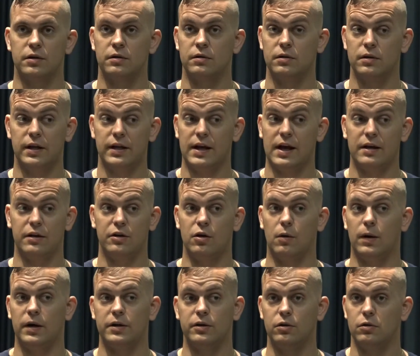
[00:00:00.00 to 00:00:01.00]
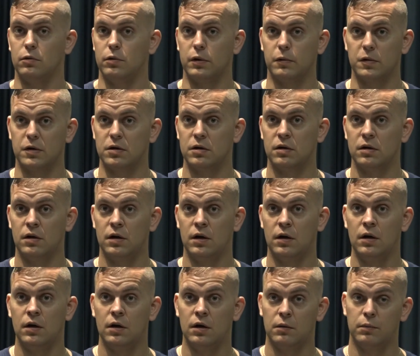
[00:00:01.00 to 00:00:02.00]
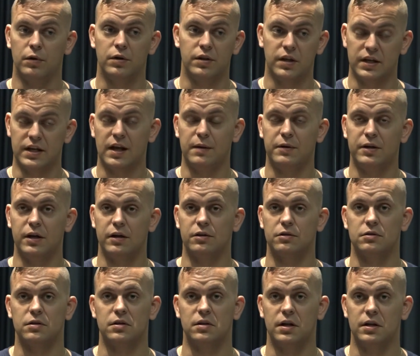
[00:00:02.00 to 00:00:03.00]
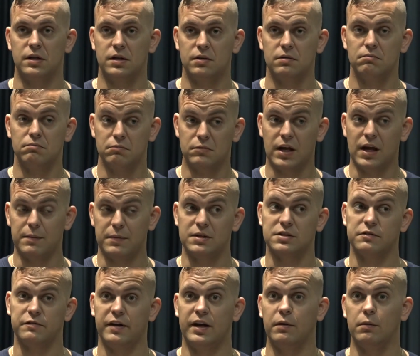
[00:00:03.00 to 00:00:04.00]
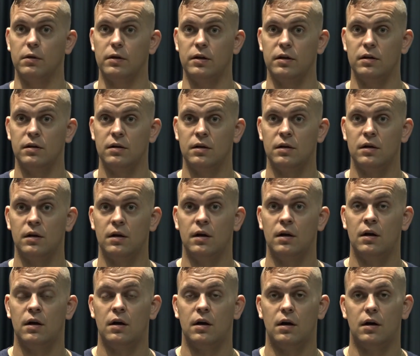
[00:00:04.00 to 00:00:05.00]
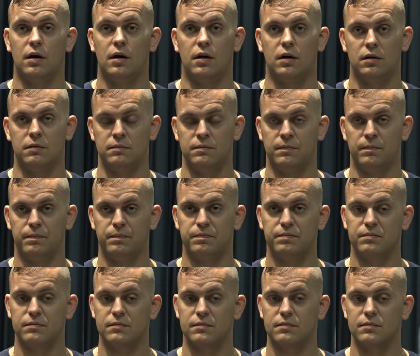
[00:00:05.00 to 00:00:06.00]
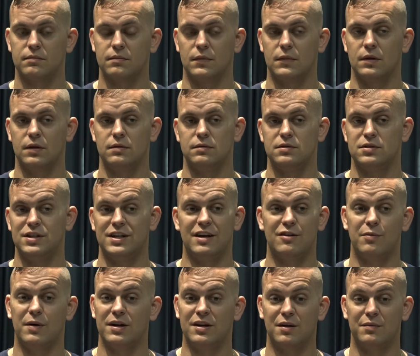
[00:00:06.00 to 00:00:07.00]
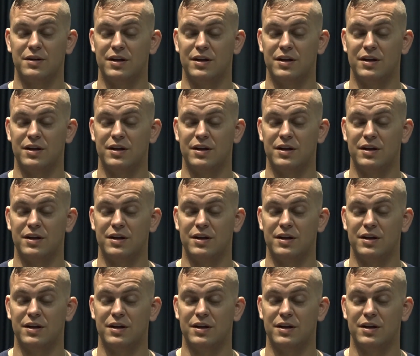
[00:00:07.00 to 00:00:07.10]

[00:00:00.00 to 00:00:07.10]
and they had no idea who we were, but they came together and they came as a family. Um, seeing everybody come